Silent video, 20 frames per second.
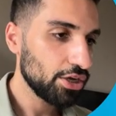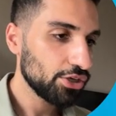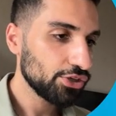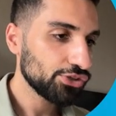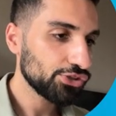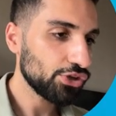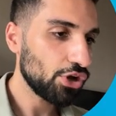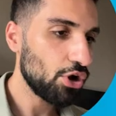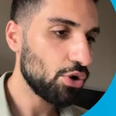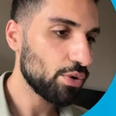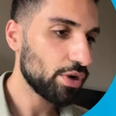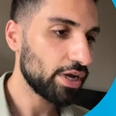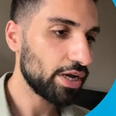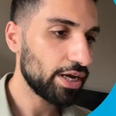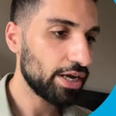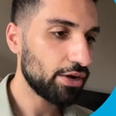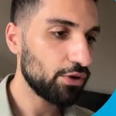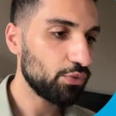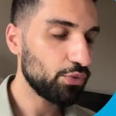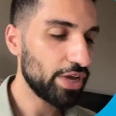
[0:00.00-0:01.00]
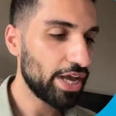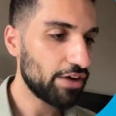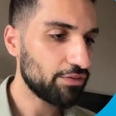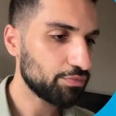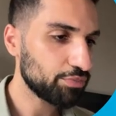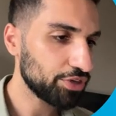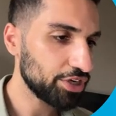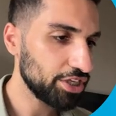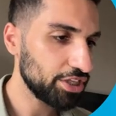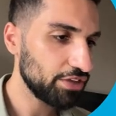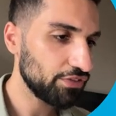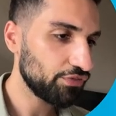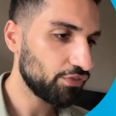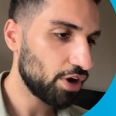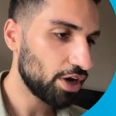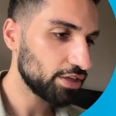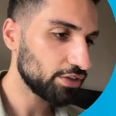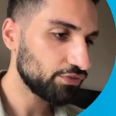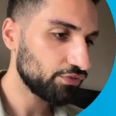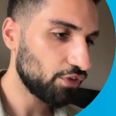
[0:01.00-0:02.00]
So we have
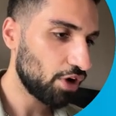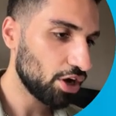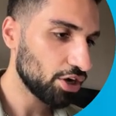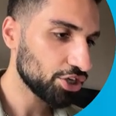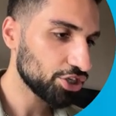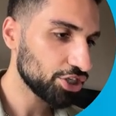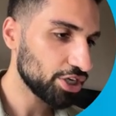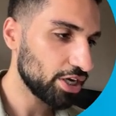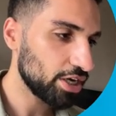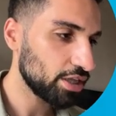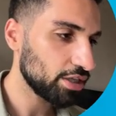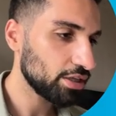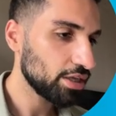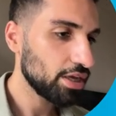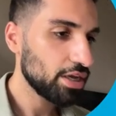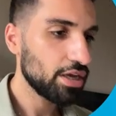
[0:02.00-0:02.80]
predefined function.